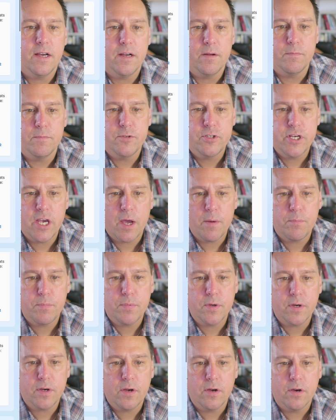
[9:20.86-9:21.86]

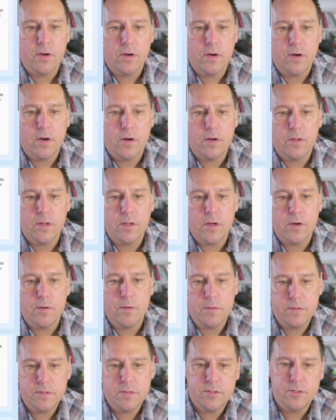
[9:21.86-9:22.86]
Chapbook,
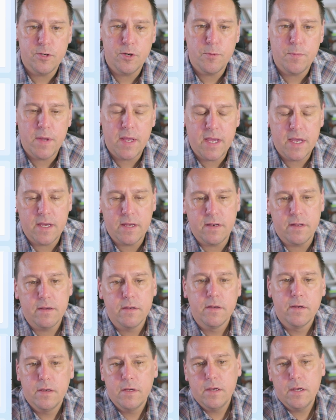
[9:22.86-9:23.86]
Harlow, Snowman,
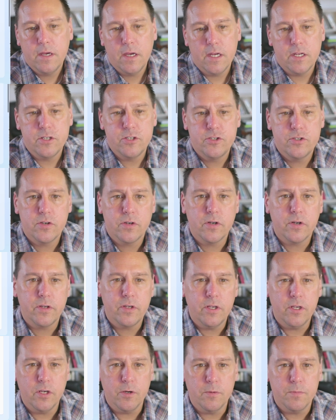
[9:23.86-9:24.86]
and Sugar
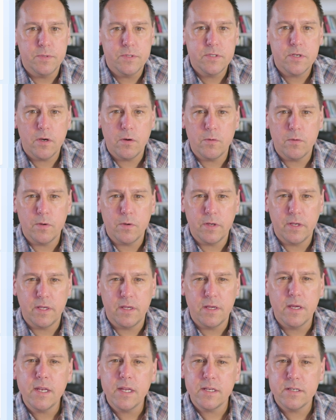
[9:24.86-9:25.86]
Cube. So
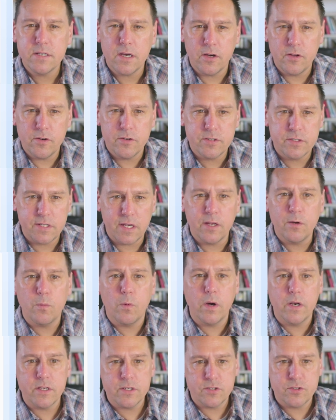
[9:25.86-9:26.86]
getting to understand
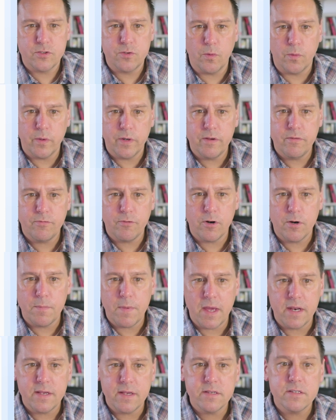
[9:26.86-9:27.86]
what a story
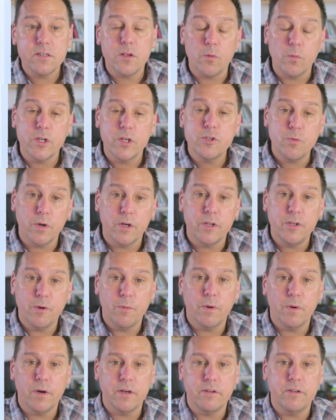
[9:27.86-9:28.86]
format is and which one
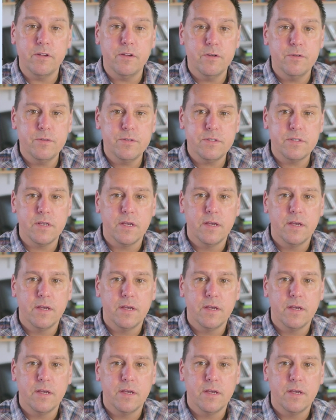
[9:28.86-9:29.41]
you want to use